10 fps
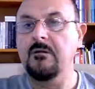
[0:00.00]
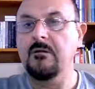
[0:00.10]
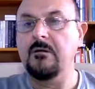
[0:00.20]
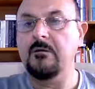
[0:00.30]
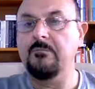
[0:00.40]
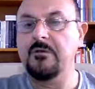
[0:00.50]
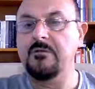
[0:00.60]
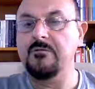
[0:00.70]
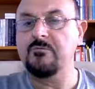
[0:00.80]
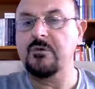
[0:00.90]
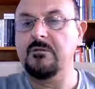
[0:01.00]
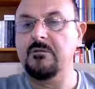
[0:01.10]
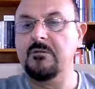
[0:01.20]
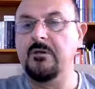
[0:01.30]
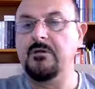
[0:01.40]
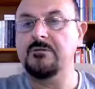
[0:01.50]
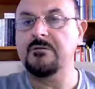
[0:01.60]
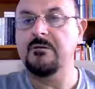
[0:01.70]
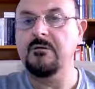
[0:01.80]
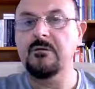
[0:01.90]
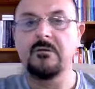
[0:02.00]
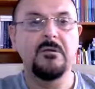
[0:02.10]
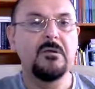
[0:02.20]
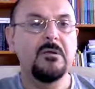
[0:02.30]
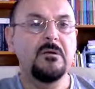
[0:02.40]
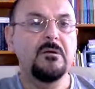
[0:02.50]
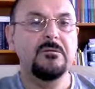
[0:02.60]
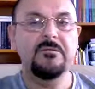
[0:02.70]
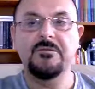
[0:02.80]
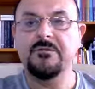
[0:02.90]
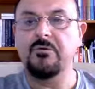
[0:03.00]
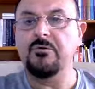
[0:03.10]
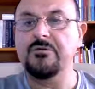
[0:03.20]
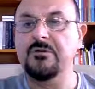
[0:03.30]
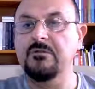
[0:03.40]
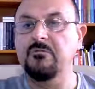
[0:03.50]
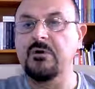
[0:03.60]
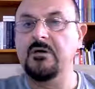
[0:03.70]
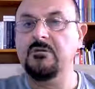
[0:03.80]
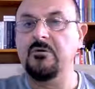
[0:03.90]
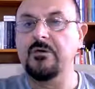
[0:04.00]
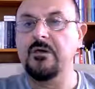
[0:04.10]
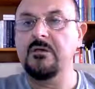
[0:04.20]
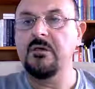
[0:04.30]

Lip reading: How about this one? Yes, this is the original one. Okay,